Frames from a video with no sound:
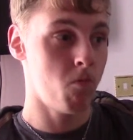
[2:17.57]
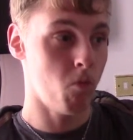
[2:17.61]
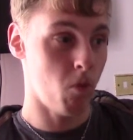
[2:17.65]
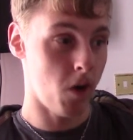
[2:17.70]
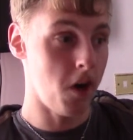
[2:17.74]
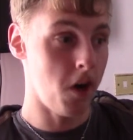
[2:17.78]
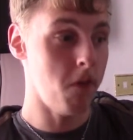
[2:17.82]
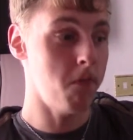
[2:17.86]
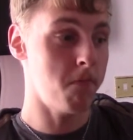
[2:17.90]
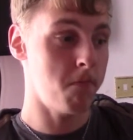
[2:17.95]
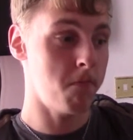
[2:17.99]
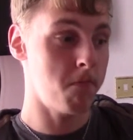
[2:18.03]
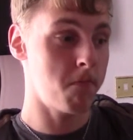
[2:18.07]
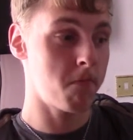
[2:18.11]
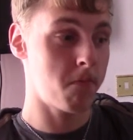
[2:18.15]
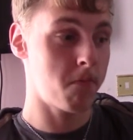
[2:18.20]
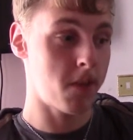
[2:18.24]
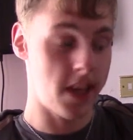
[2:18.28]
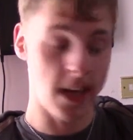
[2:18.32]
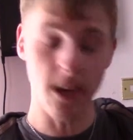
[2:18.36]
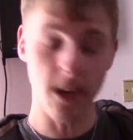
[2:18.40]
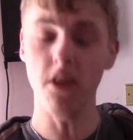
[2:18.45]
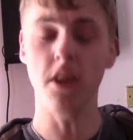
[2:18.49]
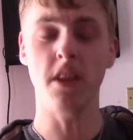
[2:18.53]
well,
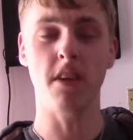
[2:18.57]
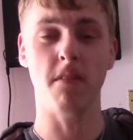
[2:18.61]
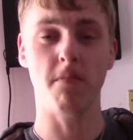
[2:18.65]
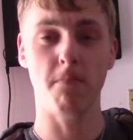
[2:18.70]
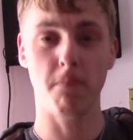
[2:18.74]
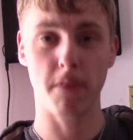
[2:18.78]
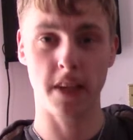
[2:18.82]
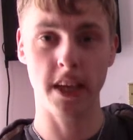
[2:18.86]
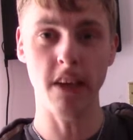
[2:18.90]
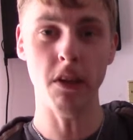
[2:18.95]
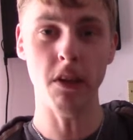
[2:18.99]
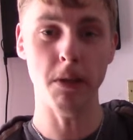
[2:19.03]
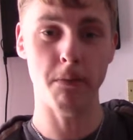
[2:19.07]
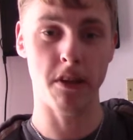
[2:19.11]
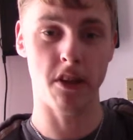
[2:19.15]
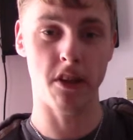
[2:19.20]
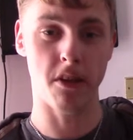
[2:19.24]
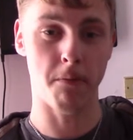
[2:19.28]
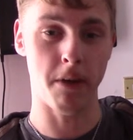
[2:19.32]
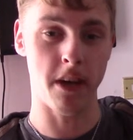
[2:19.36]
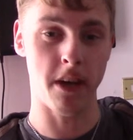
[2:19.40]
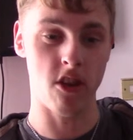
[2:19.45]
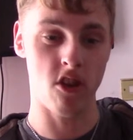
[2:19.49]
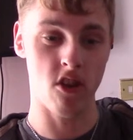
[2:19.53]
kill the
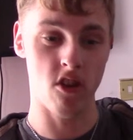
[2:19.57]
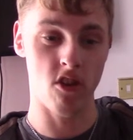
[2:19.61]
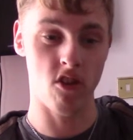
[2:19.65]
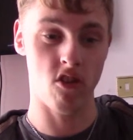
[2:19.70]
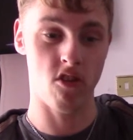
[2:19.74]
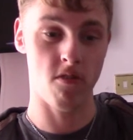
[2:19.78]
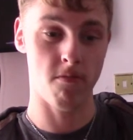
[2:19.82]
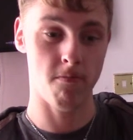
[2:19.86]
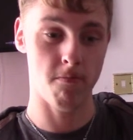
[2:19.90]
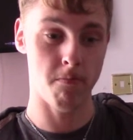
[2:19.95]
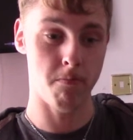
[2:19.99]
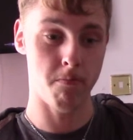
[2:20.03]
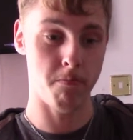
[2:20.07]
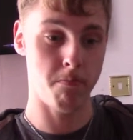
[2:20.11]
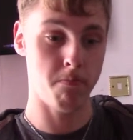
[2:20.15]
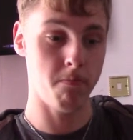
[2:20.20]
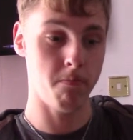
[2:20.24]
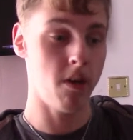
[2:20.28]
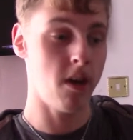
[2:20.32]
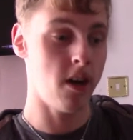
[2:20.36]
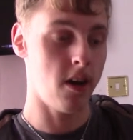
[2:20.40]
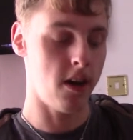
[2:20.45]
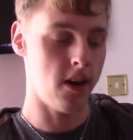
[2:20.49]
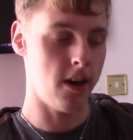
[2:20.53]
mental patients.
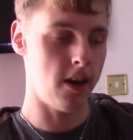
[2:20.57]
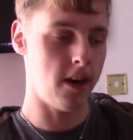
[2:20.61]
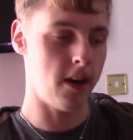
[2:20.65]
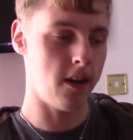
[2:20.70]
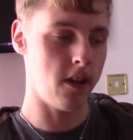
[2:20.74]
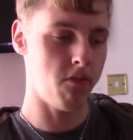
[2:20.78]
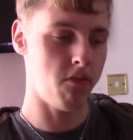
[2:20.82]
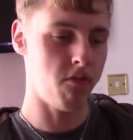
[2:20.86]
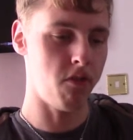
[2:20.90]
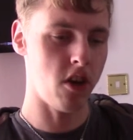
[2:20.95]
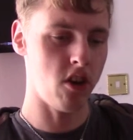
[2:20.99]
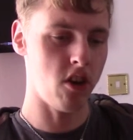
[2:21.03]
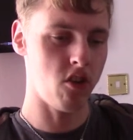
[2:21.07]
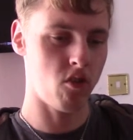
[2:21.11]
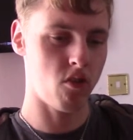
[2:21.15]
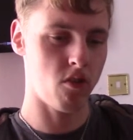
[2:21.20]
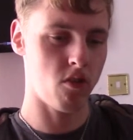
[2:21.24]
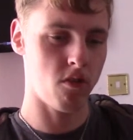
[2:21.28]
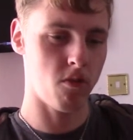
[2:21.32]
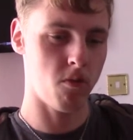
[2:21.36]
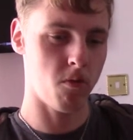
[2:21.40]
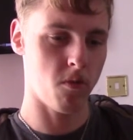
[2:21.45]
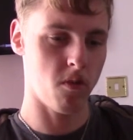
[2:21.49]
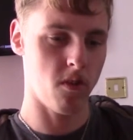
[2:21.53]
The first
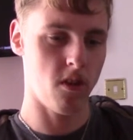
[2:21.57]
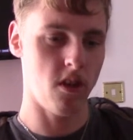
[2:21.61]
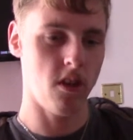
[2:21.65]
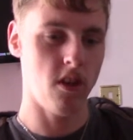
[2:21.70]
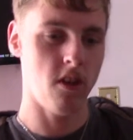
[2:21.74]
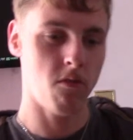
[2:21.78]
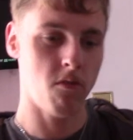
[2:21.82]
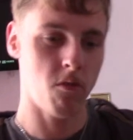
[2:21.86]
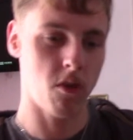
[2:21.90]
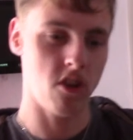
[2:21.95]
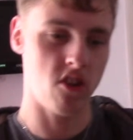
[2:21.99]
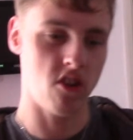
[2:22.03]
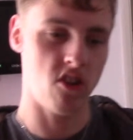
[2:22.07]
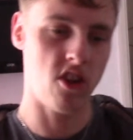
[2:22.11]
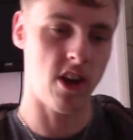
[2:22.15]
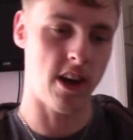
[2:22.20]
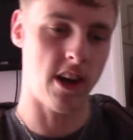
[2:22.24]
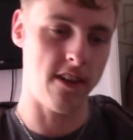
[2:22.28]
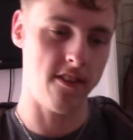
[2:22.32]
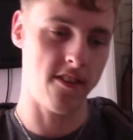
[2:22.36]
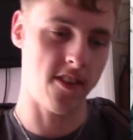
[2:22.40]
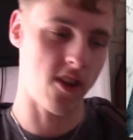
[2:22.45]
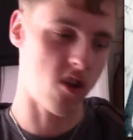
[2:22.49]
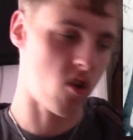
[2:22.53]
one to
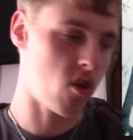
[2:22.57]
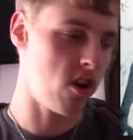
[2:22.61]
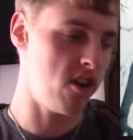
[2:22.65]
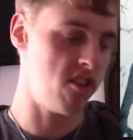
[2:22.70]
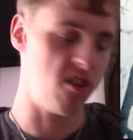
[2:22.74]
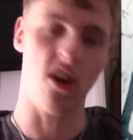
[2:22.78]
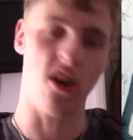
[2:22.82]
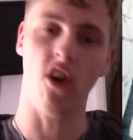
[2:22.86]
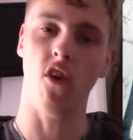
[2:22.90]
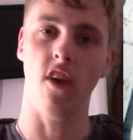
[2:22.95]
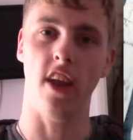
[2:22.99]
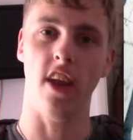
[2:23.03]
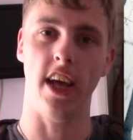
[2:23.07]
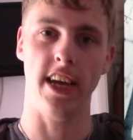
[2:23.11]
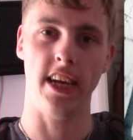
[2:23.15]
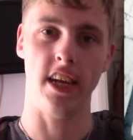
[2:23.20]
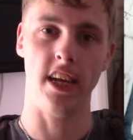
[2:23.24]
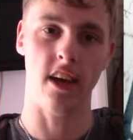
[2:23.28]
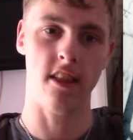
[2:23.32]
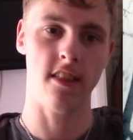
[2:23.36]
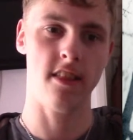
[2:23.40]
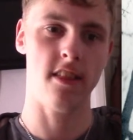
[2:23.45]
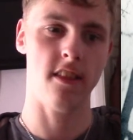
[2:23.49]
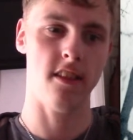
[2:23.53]
die is the crazy old
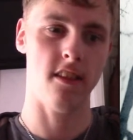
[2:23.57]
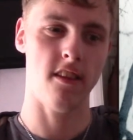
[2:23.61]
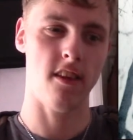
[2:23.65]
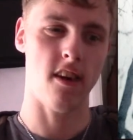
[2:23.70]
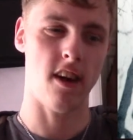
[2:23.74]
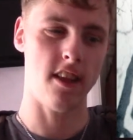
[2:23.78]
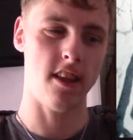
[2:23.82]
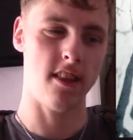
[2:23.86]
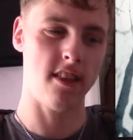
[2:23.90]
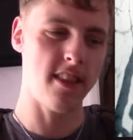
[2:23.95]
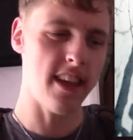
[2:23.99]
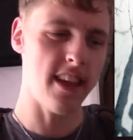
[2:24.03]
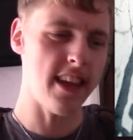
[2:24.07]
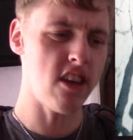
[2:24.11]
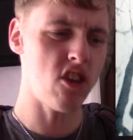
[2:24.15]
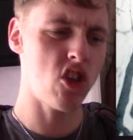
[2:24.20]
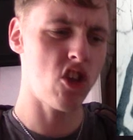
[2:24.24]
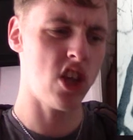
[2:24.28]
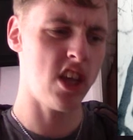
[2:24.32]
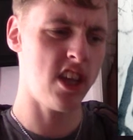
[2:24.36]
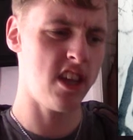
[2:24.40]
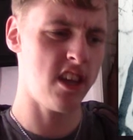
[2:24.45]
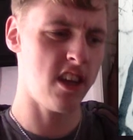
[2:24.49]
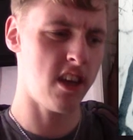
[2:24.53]
lady. I think
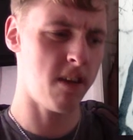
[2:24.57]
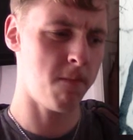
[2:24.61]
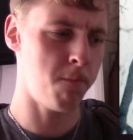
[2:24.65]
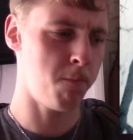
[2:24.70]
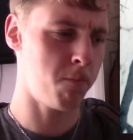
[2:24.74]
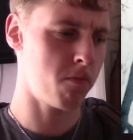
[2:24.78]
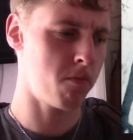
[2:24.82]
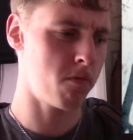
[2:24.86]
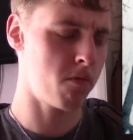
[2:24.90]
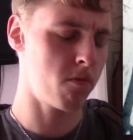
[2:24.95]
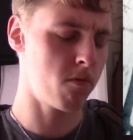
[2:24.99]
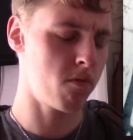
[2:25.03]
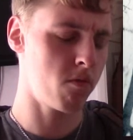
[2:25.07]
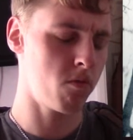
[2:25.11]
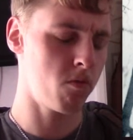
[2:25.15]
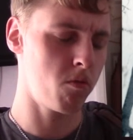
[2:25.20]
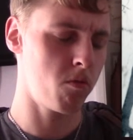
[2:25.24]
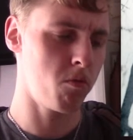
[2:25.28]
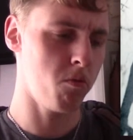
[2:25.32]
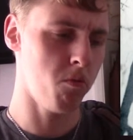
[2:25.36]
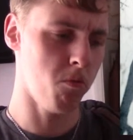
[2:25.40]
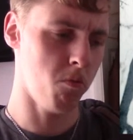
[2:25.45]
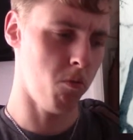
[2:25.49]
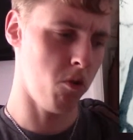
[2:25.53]
she
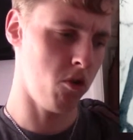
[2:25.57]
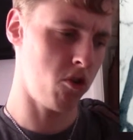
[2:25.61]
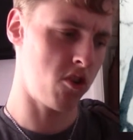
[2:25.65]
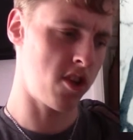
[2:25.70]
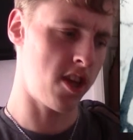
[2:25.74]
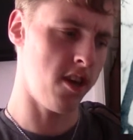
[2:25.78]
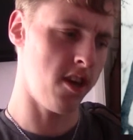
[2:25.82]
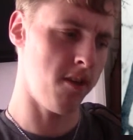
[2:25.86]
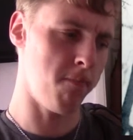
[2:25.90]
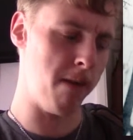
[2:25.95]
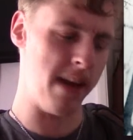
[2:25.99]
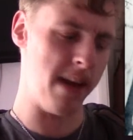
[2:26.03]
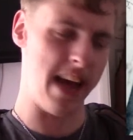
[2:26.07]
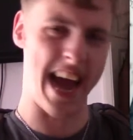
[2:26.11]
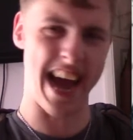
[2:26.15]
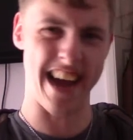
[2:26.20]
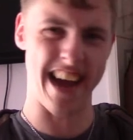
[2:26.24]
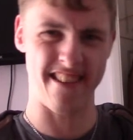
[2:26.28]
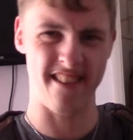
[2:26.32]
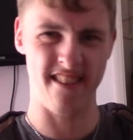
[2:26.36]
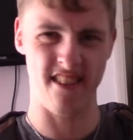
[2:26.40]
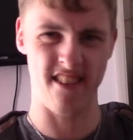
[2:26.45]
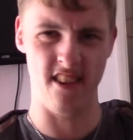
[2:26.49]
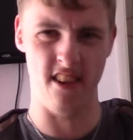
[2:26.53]
was killed by
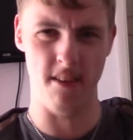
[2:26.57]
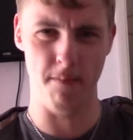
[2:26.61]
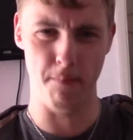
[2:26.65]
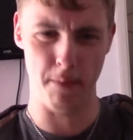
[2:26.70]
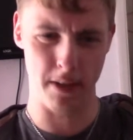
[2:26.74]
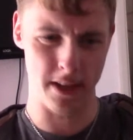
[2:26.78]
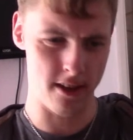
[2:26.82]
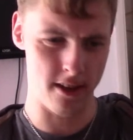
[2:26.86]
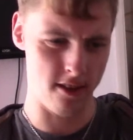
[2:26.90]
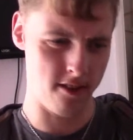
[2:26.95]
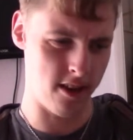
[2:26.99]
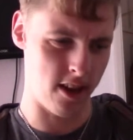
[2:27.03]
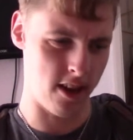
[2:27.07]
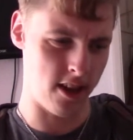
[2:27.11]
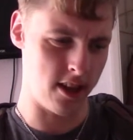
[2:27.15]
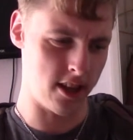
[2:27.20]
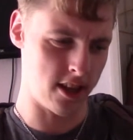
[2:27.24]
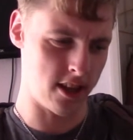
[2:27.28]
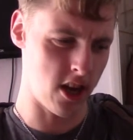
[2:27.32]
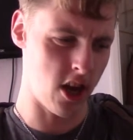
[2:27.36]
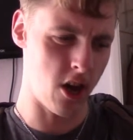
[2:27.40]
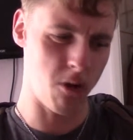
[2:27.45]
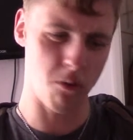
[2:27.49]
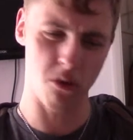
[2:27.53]
accident because the
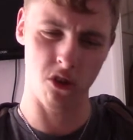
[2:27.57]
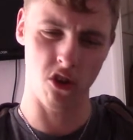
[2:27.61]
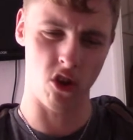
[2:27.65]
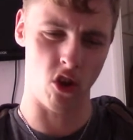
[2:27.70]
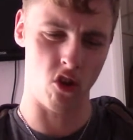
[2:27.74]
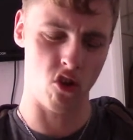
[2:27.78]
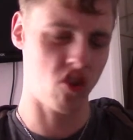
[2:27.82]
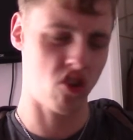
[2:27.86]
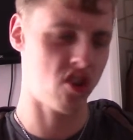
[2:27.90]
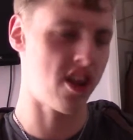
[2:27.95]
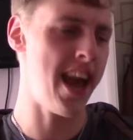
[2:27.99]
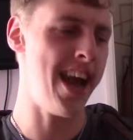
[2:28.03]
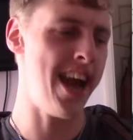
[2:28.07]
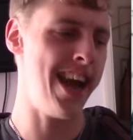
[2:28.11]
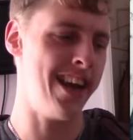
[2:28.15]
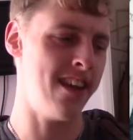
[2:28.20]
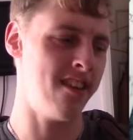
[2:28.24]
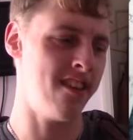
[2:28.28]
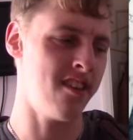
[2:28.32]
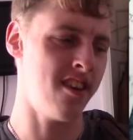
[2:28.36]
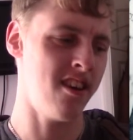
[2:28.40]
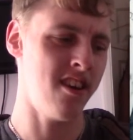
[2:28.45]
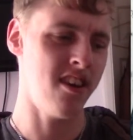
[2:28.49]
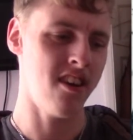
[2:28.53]
girl was so
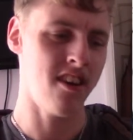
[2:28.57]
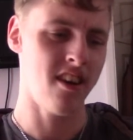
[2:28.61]
scared